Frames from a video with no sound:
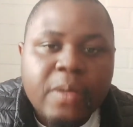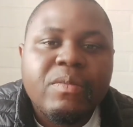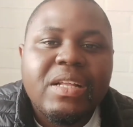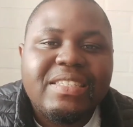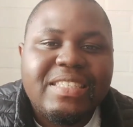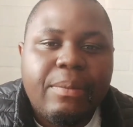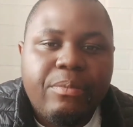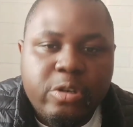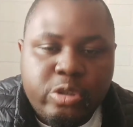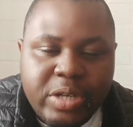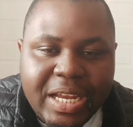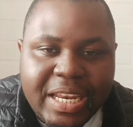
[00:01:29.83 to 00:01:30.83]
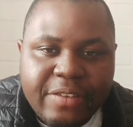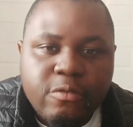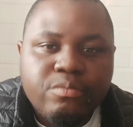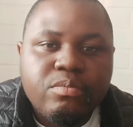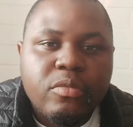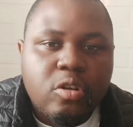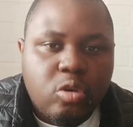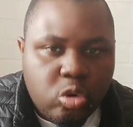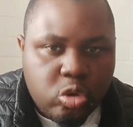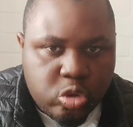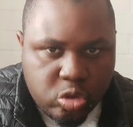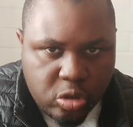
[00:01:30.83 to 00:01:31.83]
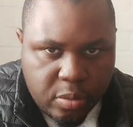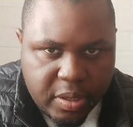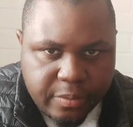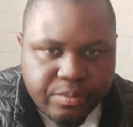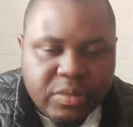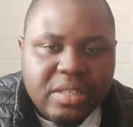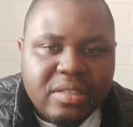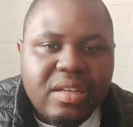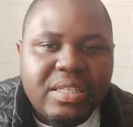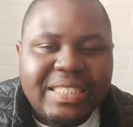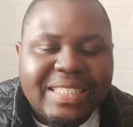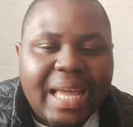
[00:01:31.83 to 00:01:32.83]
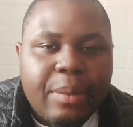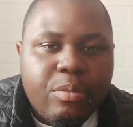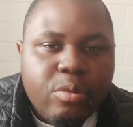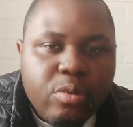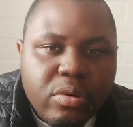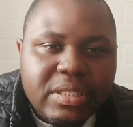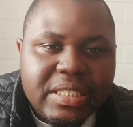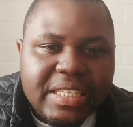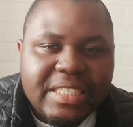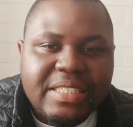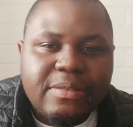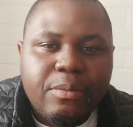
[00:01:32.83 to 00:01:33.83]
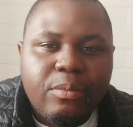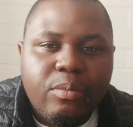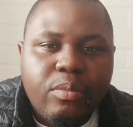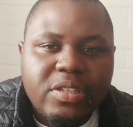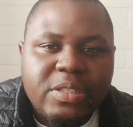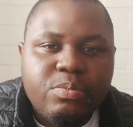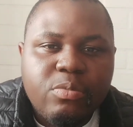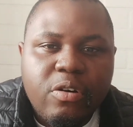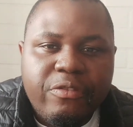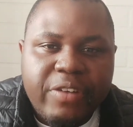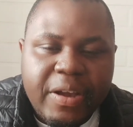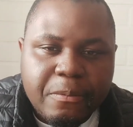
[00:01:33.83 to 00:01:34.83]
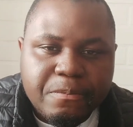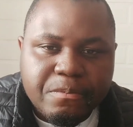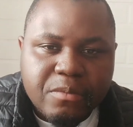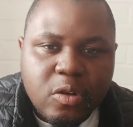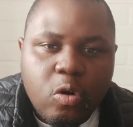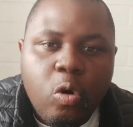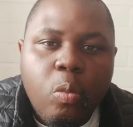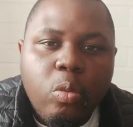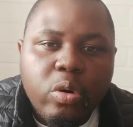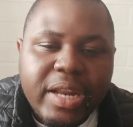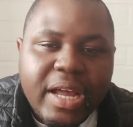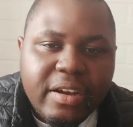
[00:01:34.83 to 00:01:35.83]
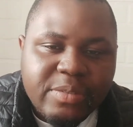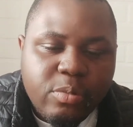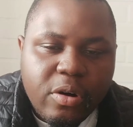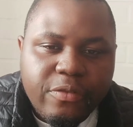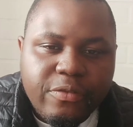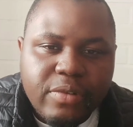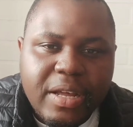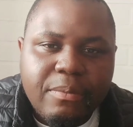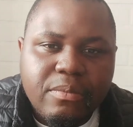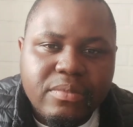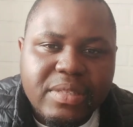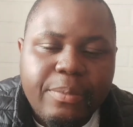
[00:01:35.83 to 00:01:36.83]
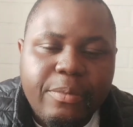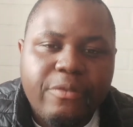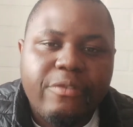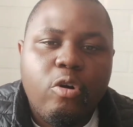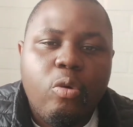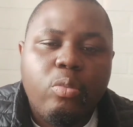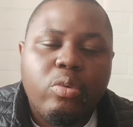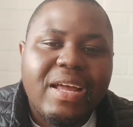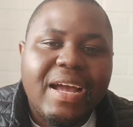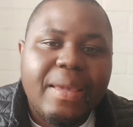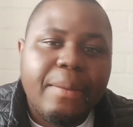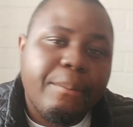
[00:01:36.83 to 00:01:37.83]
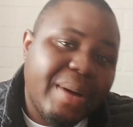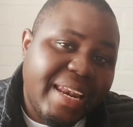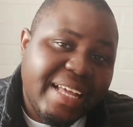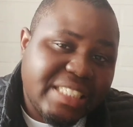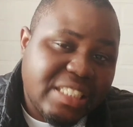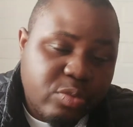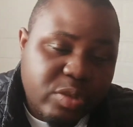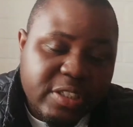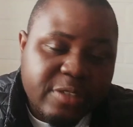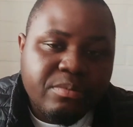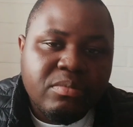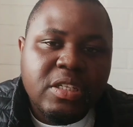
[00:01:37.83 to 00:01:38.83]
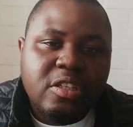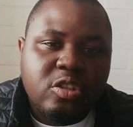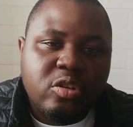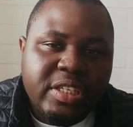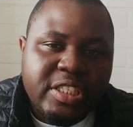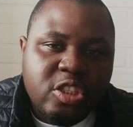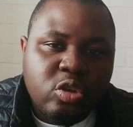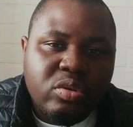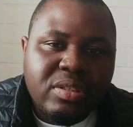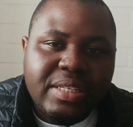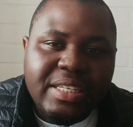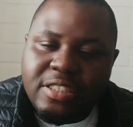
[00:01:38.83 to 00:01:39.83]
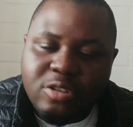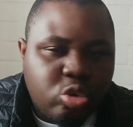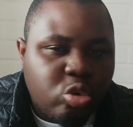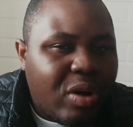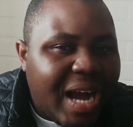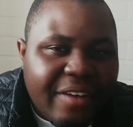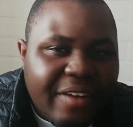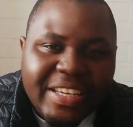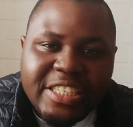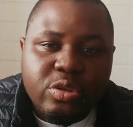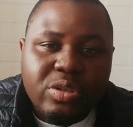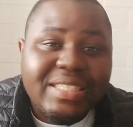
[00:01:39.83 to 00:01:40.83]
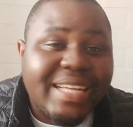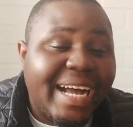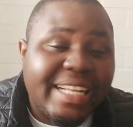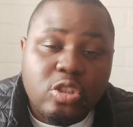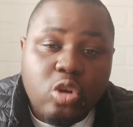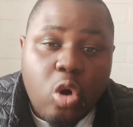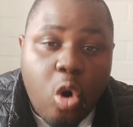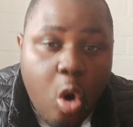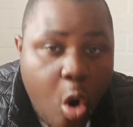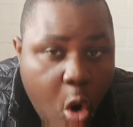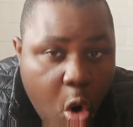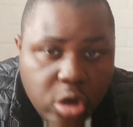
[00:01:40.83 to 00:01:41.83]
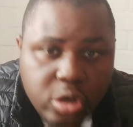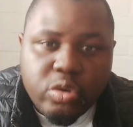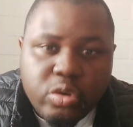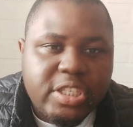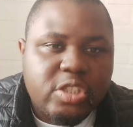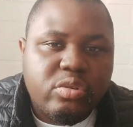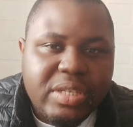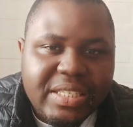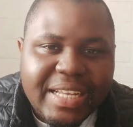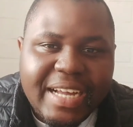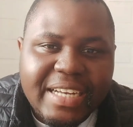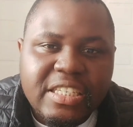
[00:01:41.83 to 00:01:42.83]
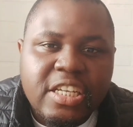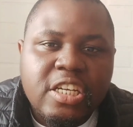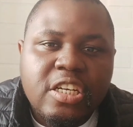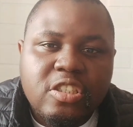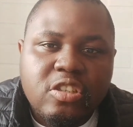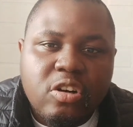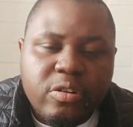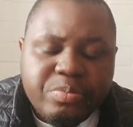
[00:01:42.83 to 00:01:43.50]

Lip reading: their blood sugar level goes to normal. Now, the type 1 is more of hormonal, is more of type of hormonal imbalance in which your insulin is, you don't have insulin at all, no insulin, and your